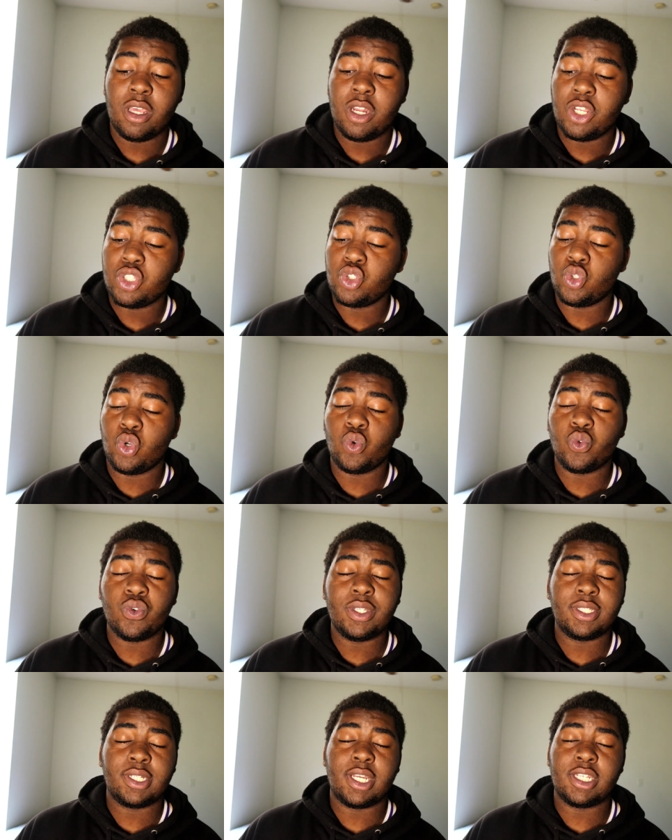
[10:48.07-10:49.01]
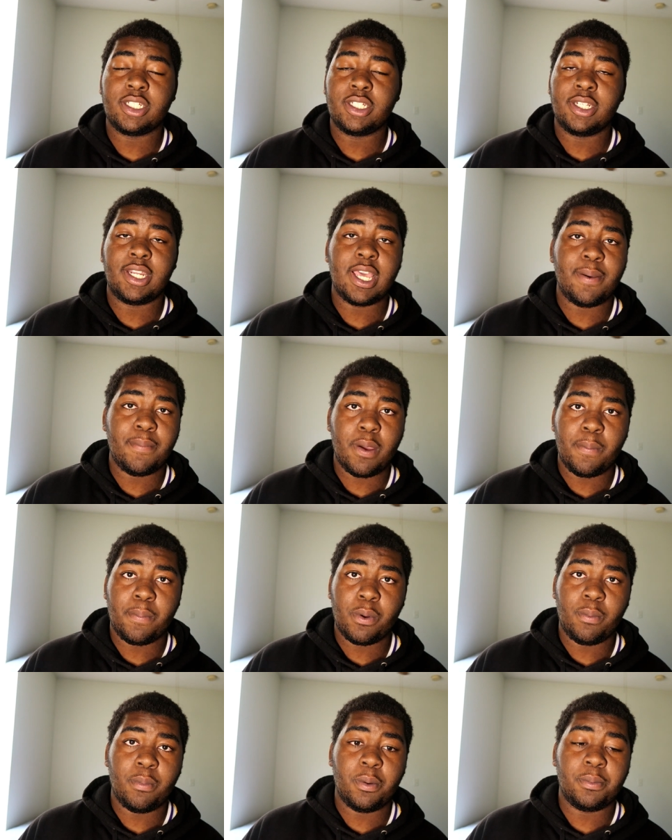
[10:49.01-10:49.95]
There's no reason I shouldn't have my
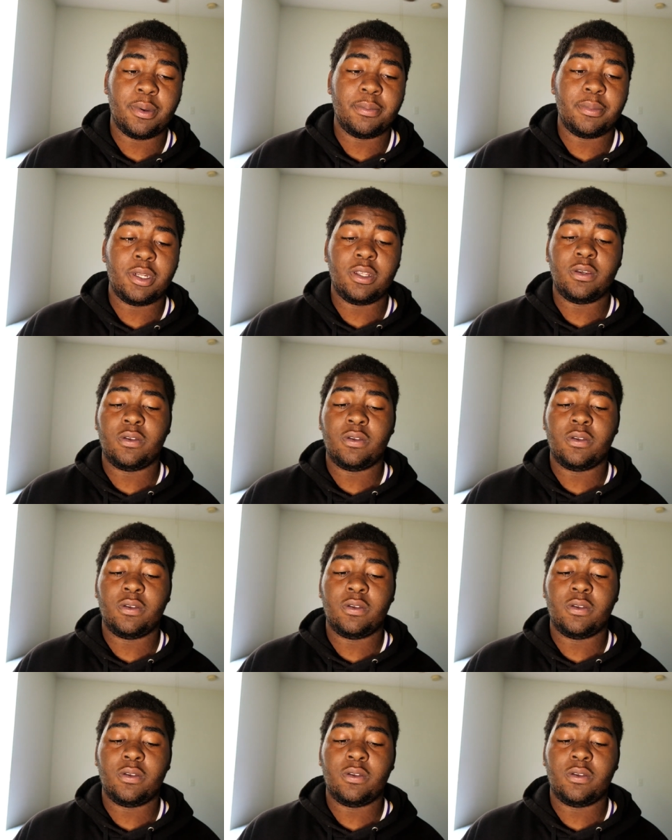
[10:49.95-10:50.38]
promo by now.